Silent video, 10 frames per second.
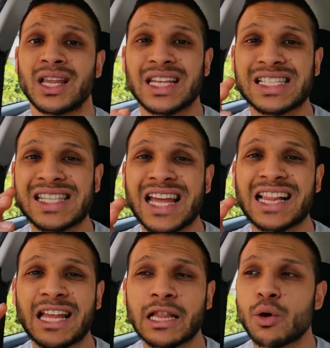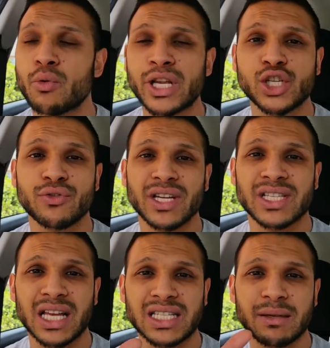these niggling little
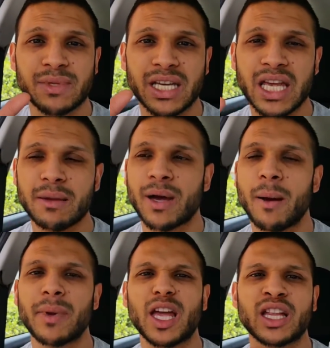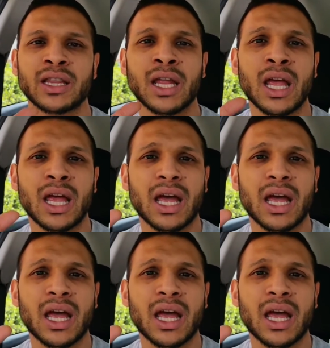injuries that seem to keep coming,